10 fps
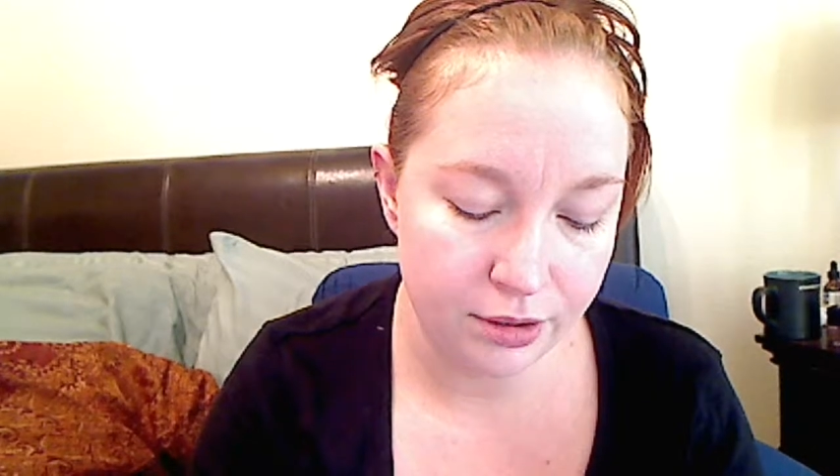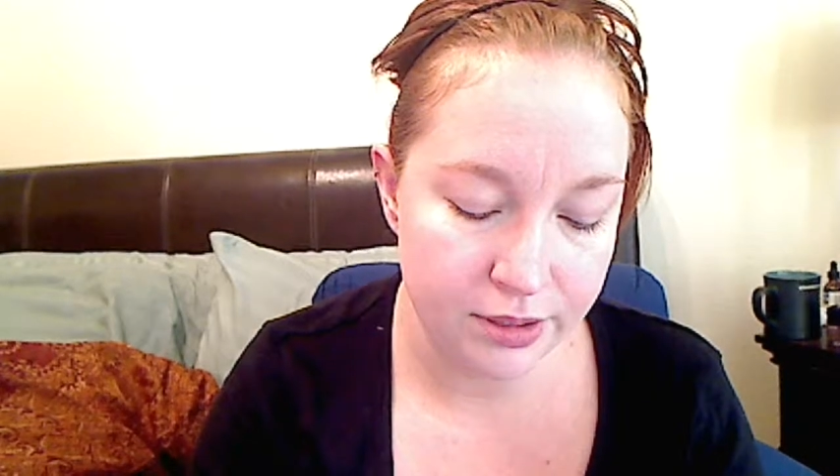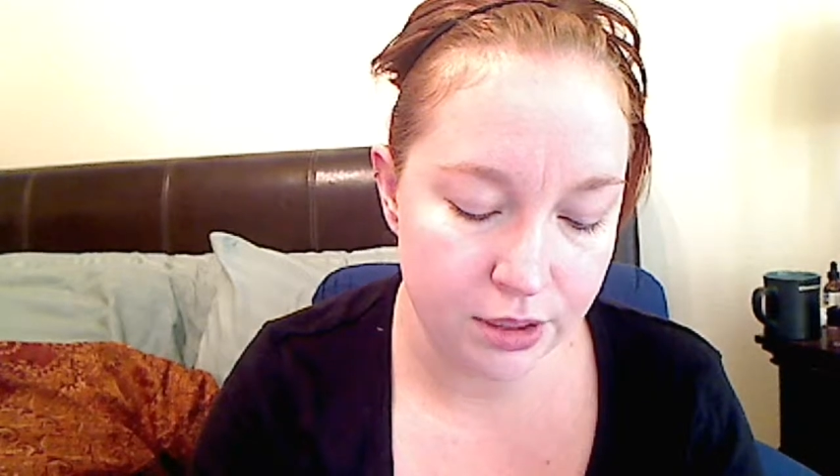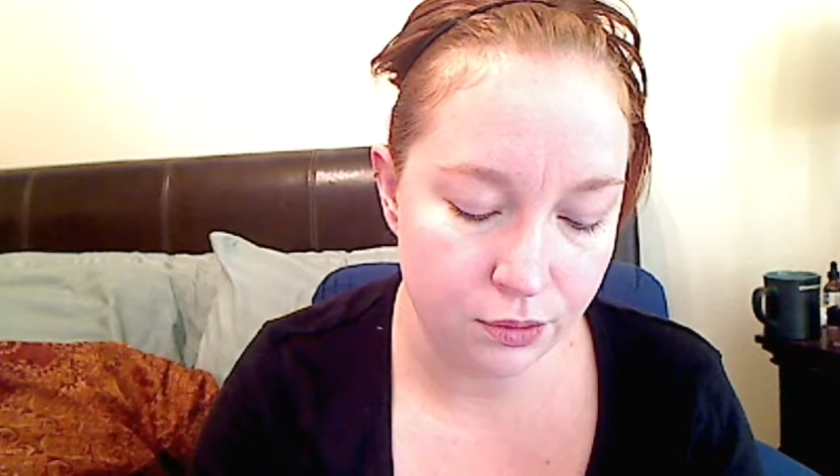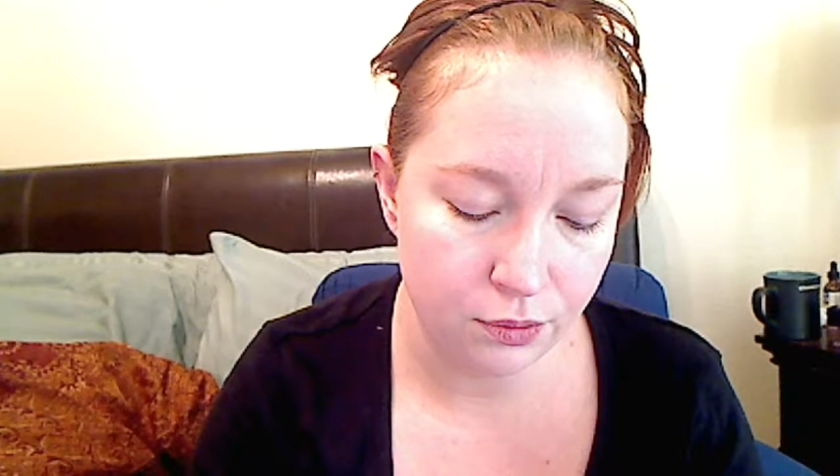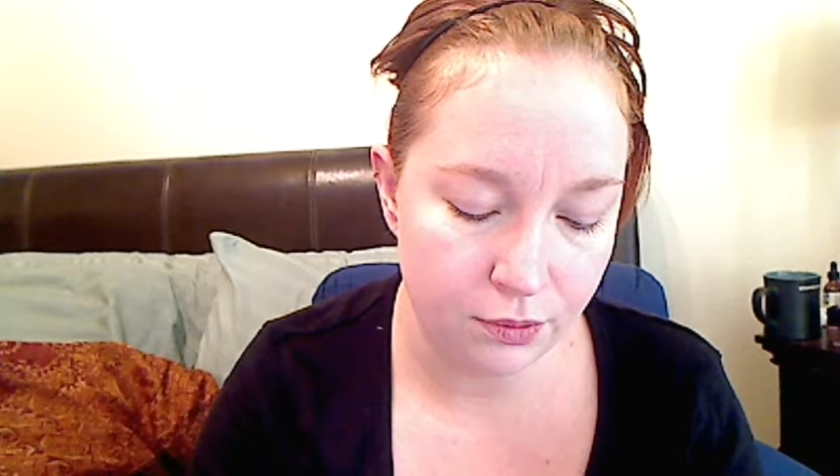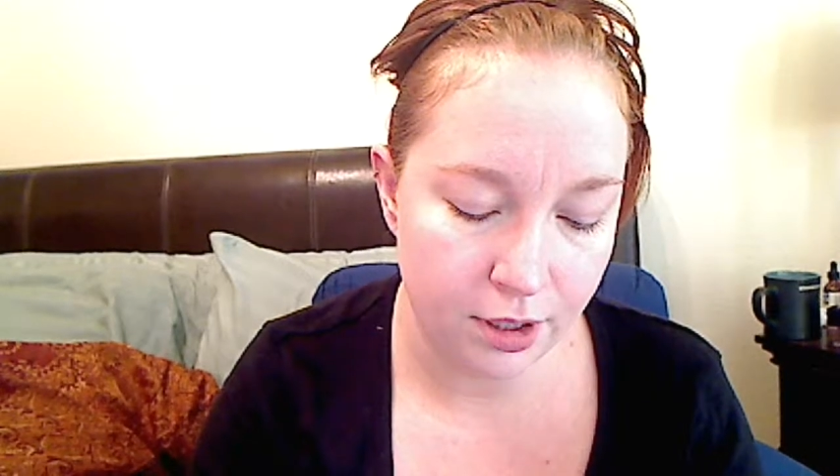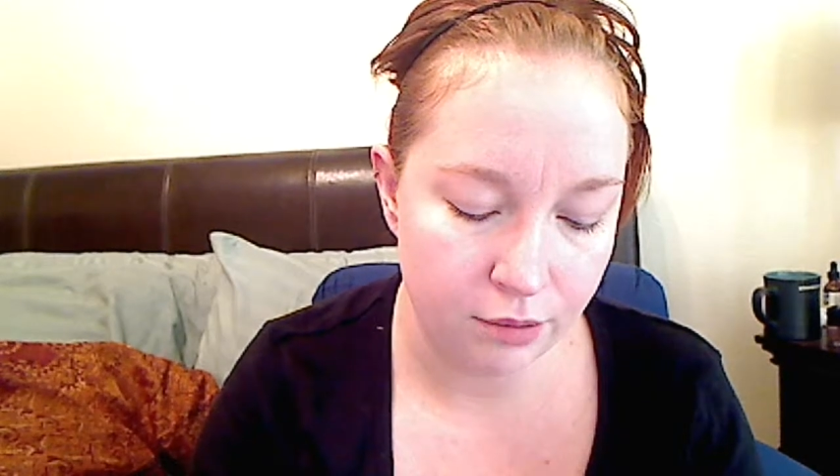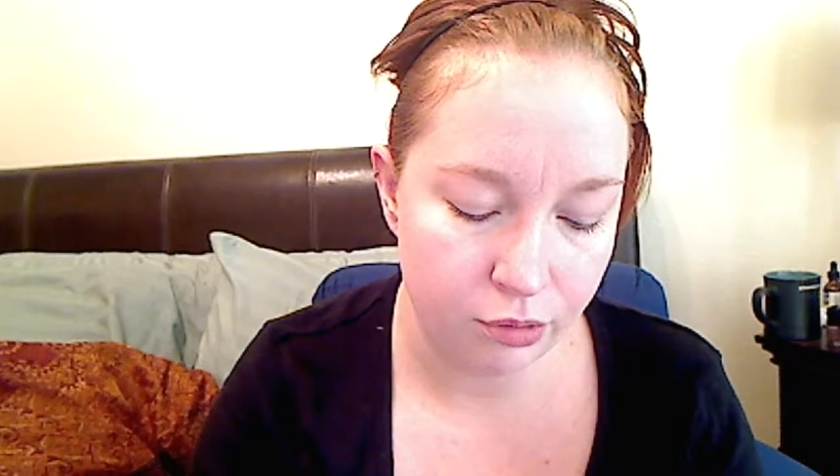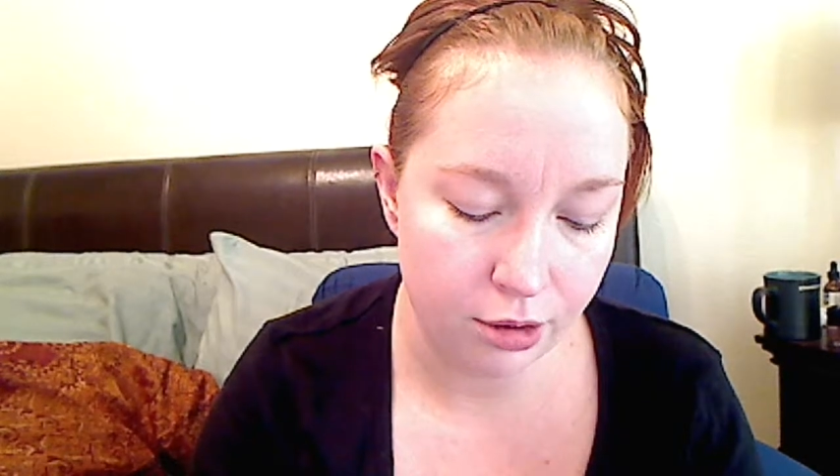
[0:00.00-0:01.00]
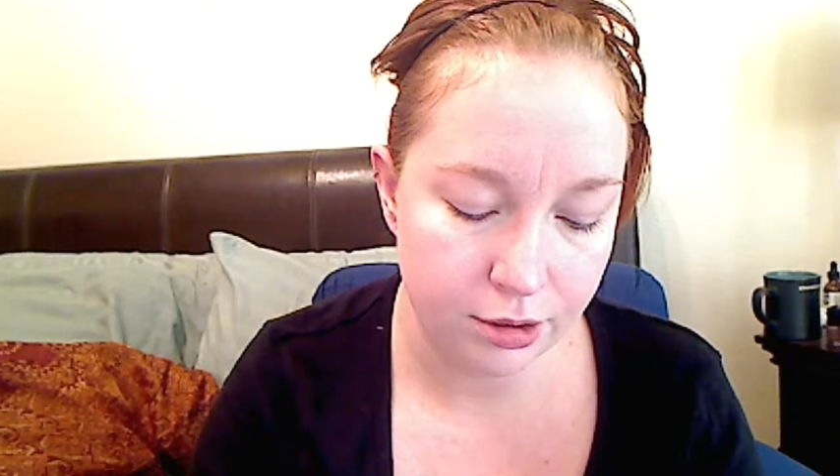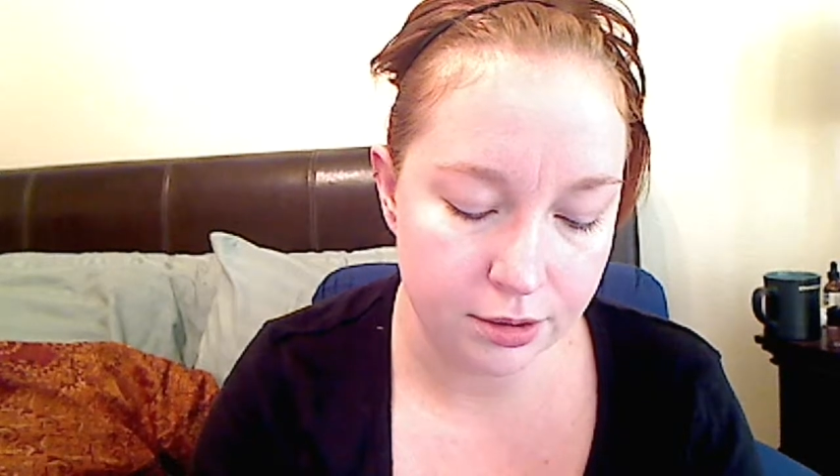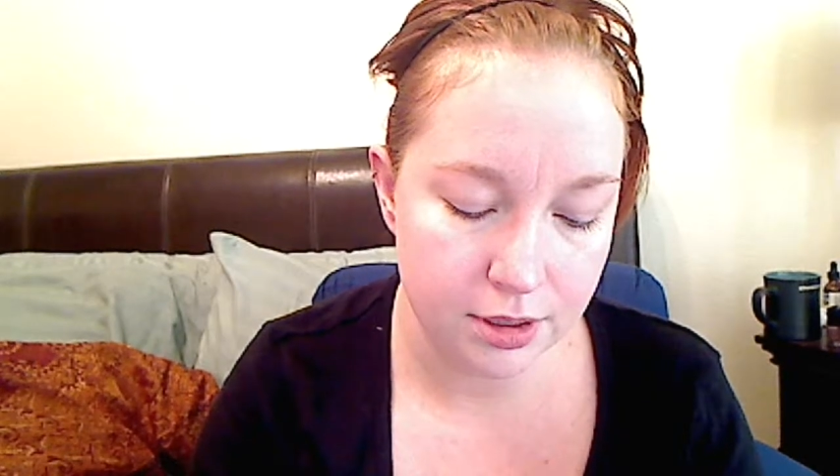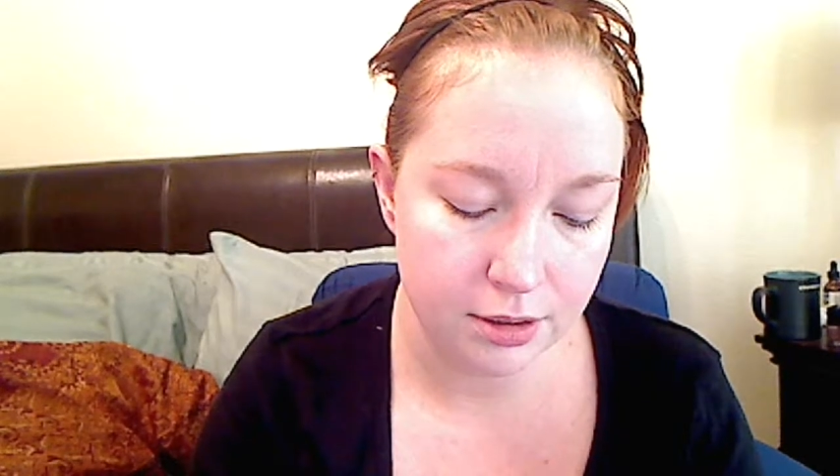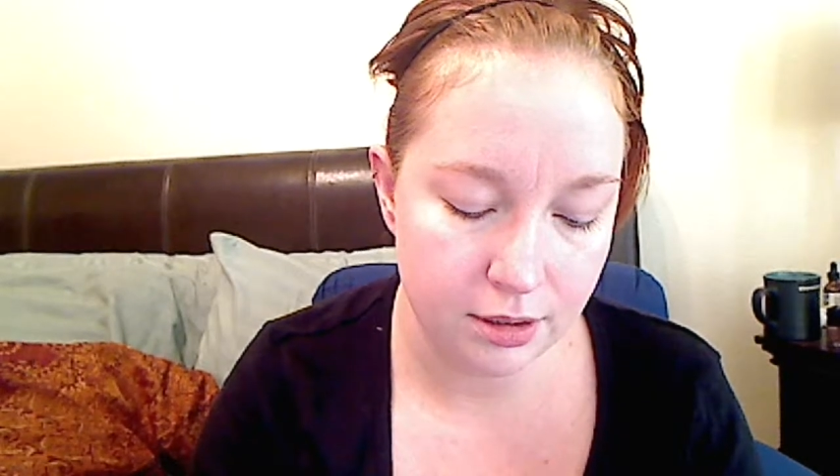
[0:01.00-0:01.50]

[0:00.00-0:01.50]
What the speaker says: using a whole lot of product.